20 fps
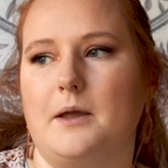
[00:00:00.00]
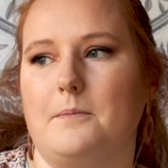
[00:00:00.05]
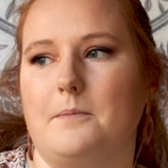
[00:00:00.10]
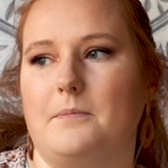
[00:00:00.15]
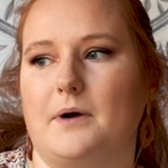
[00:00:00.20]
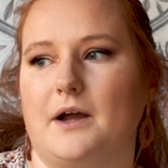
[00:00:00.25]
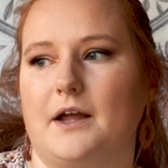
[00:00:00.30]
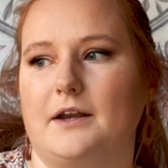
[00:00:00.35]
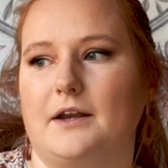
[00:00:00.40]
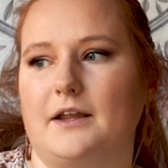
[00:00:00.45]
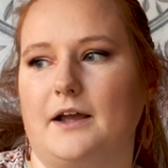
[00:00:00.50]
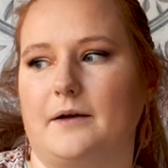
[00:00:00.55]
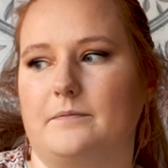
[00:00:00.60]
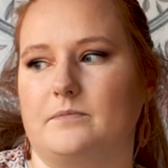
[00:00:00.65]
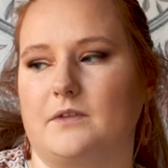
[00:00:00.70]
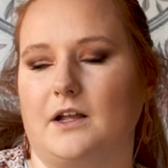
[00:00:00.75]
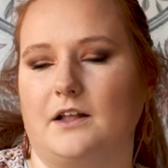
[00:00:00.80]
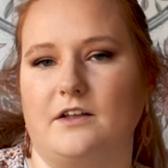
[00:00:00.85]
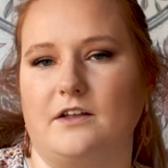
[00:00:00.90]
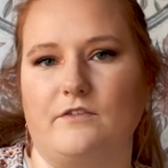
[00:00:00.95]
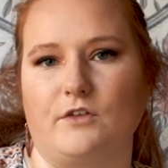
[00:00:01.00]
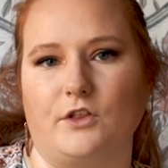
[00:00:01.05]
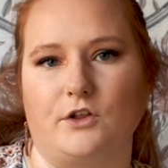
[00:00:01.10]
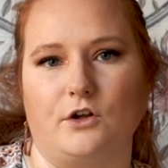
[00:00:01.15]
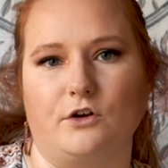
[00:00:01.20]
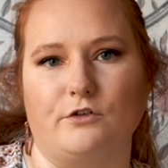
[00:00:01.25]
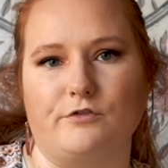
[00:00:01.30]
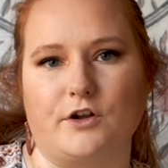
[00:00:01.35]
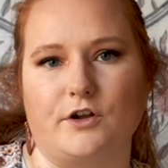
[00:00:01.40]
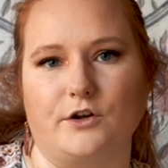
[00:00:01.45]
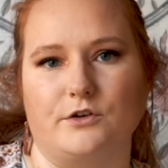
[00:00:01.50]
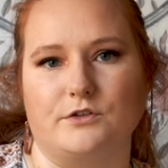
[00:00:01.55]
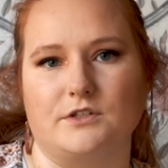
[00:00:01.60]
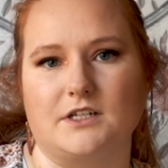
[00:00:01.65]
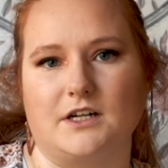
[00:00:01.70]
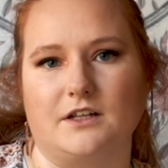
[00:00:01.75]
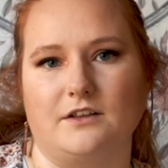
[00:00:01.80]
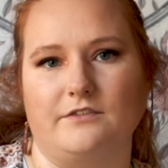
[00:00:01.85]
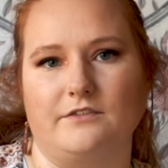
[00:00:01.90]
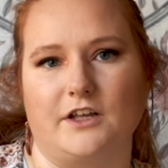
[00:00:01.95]
But yeah, I live on the Gulf
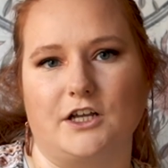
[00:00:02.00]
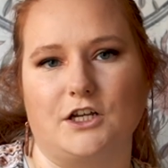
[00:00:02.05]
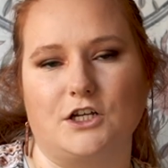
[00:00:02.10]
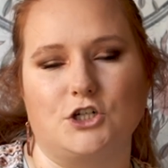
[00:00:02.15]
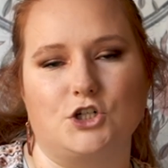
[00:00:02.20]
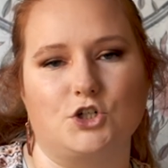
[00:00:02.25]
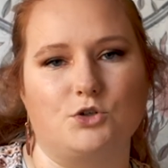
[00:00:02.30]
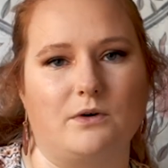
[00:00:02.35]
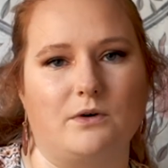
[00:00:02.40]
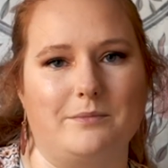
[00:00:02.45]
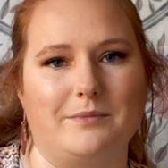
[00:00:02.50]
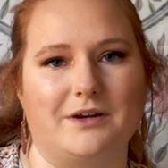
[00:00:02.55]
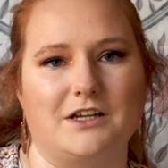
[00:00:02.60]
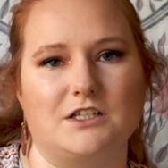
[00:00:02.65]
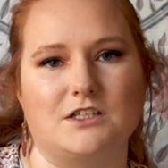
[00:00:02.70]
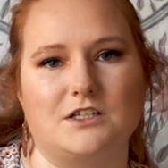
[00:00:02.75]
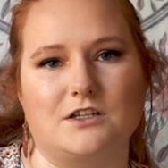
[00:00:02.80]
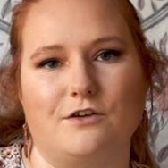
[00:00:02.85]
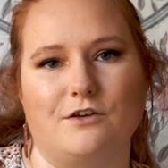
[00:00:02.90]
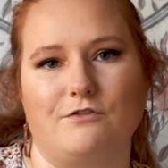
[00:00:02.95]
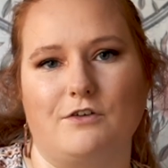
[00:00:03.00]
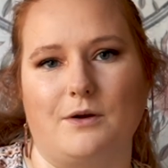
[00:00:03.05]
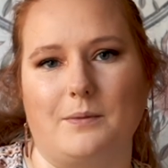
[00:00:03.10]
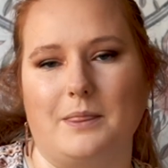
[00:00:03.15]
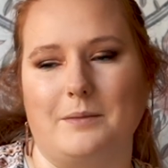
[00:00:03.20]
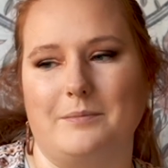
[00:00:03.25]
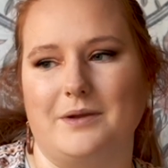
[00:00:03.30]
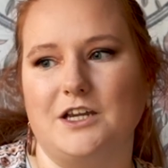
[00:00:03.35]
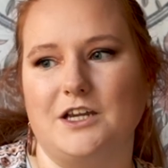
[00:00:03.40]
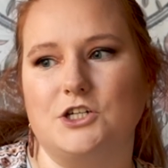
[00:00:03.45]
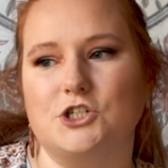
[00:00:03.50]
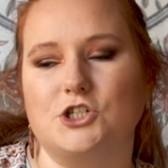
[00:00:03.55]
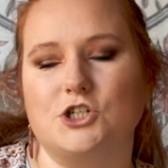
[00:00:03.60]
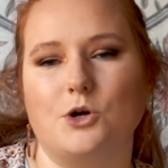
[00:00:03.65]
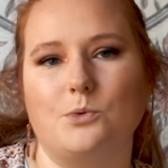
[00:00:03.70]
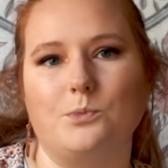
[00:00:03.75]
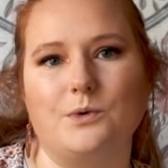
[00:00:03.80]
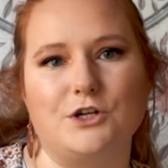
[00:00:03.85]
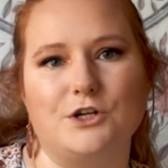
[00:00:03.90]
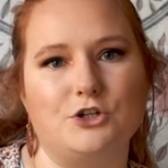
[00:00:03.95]
Coast. I live like 20 minutes from the beach.
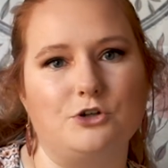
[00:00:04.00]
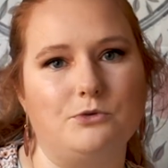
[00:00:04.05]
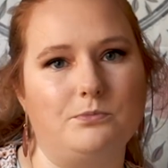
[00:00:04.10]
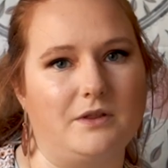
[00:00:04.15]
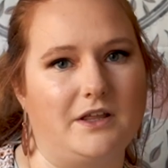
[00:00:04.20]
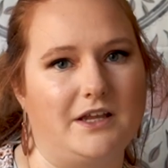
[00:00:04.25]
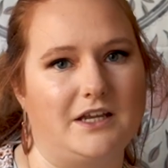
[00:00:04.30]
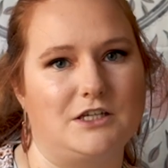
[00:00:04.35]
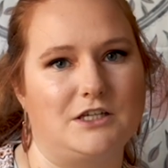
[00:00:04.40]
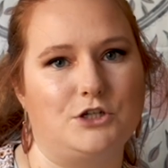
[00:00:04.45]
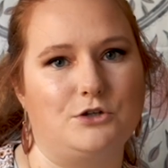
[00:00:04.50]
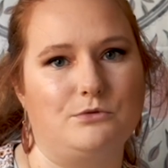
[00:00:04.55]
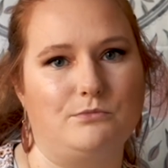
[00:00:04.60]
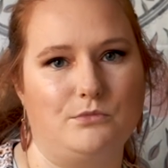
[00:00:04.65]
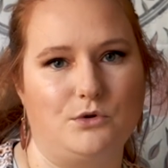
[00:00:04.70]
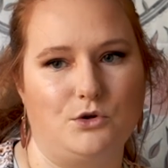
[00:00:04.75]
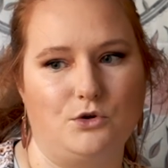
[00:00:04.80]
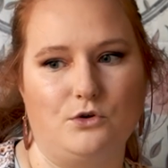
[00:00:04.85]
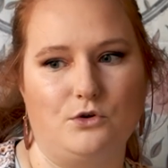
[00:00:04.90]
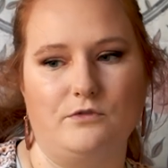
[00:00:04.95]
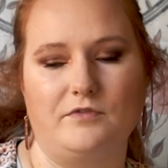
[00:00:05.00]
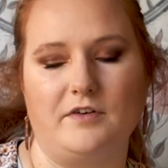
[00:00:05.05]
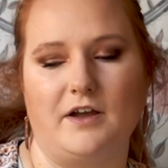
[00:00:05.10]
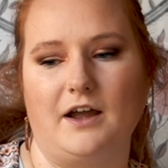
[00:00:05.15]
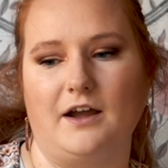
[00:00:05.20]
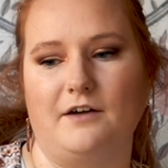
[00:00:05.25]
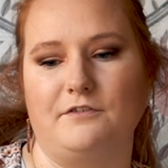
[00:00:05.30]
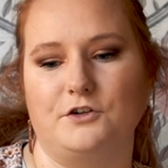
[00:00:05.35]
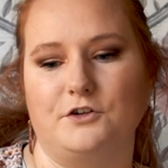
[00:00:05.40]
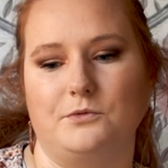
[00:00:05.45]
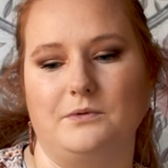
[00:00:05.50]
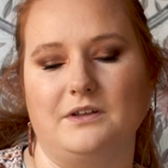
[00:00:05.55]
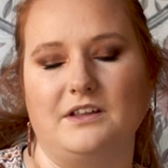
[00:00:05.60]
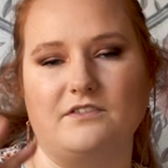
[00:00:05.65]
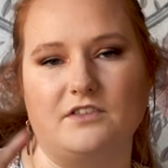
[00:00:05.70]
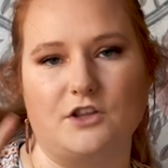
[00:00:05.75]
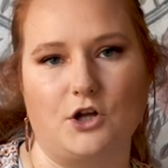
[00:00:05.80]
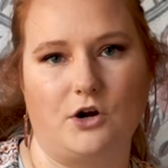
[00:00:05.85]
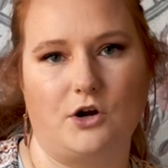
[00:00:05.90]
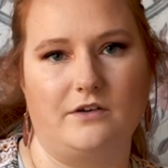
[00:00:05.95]
We do plan to move after we live
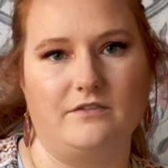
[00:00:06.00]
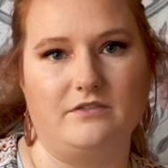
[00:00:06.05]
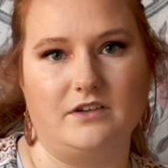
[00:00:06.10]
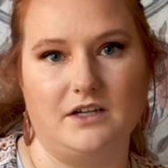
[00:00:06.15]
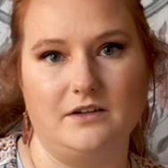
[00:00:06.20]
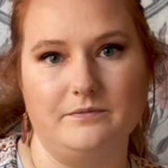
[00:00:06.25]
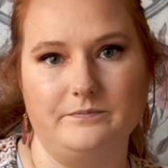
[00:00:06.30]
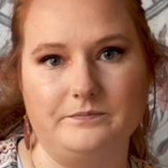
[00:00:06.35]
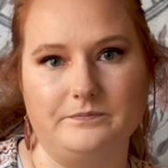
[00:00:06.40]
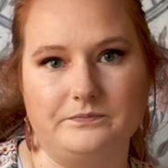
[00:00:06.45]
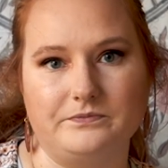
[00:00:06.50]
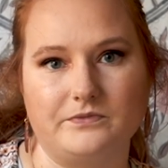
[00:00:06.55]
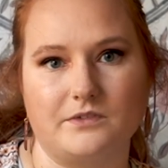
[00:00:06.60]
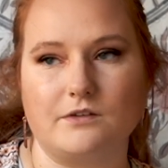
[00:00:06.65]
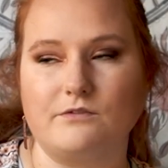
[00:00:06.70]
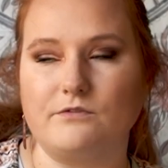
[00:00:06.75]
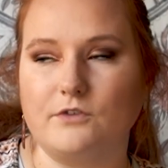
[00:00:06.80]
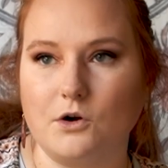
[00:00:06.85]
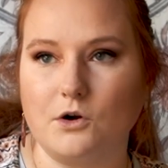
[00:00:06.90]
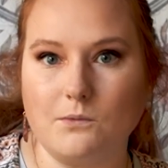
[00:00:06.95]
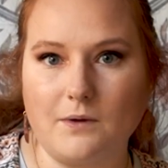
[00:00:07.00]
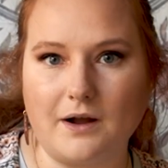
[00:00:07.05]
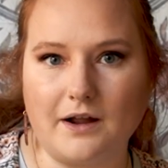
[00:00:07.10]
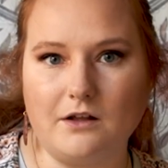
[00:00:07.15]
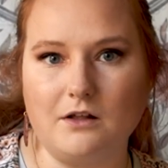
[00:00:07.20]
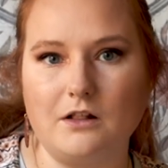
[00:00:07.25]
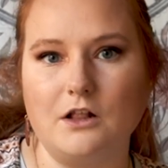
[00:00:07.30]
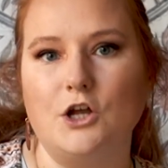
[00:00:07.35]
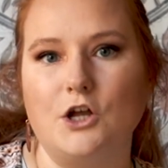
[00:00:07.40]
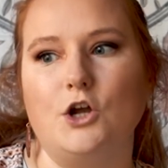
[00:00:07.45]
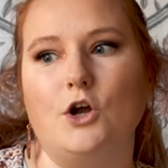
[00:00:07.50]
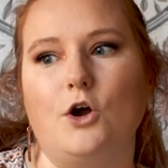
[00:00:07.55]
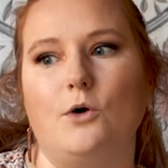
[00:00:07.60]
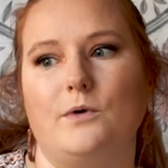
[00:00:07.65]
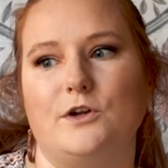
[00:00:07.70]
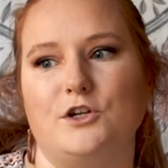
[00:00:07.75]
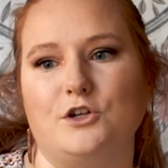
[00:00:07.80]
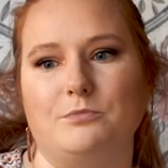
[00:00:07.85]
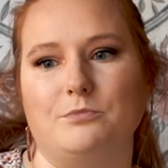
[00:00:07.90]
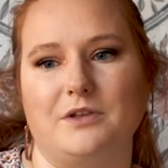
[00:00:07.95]
in the RV for a while.
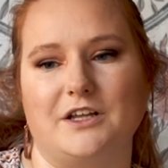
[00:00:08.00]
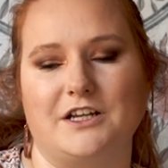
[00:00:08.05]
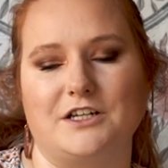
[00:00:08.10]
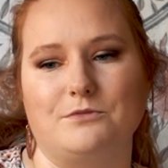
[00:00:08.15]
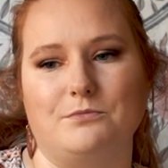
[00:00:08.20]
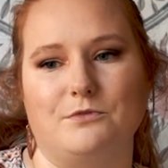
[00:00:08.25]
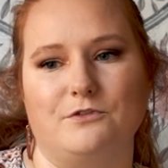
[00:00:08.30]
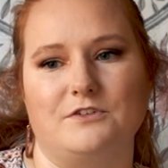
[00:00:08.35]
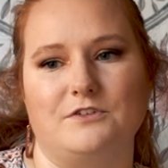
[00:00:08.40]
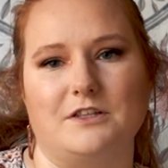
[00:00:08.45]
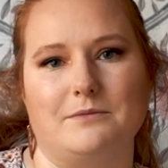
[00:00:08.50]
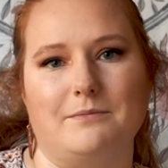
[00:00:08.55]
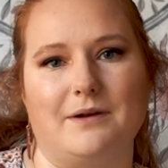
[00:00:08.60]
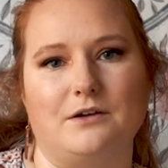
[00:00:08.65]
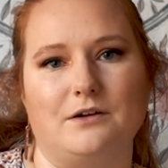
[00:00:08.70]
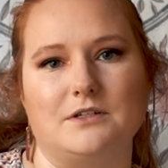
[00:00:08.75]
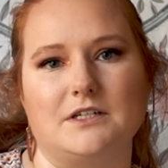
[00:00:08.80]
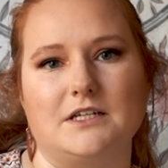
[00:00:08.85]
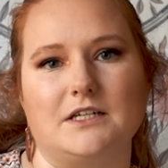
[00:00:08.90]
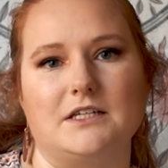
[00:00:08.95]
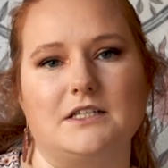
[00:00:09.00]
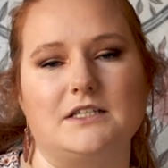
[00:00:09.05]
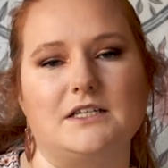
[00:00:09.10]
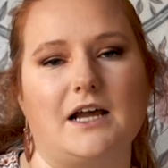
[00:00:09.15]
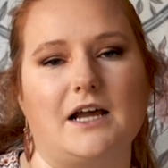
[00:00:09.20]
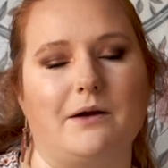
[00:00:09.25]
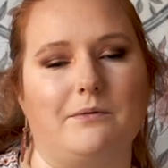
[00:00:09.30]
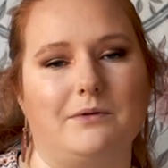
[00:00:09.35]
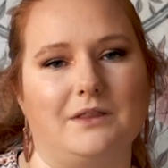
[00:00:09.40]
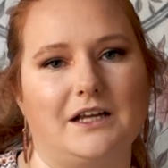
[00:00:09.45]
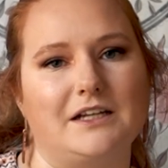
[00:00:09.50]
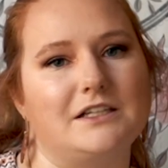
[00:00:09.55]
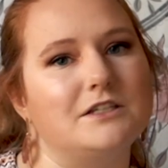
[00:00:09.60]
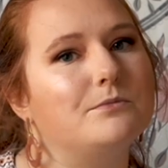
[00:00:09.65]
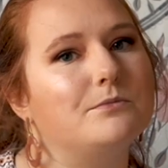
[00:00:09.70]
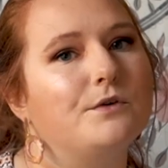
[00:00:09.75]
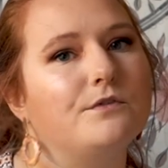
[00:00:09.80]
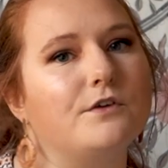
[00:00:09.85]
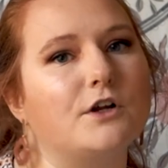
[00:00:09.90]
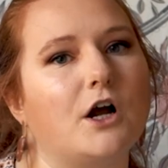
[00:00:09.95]
We do plan to move to the mountains. I would like to
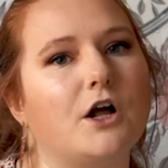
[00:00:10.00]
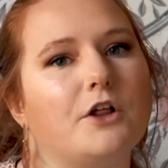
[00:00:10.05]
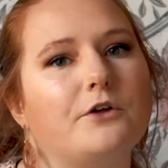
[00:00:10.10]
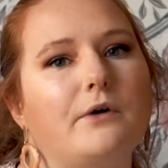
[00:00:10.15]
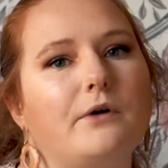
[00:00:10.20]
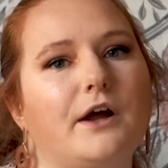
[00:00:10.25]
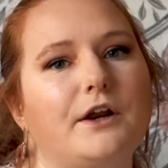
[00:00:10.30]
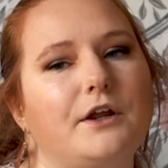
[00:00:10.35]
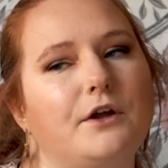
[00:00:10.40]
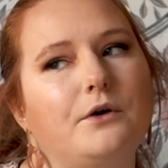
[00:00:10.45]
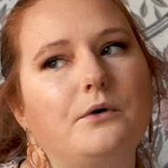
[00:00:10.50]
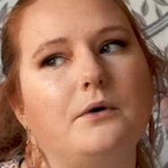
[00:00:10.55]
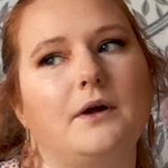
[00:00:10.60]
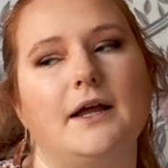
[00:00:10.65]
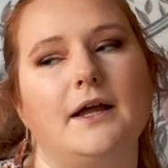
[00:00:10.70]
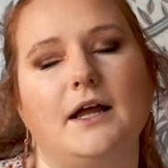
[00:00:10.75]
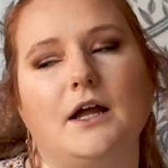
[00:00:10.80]
move to Colorado.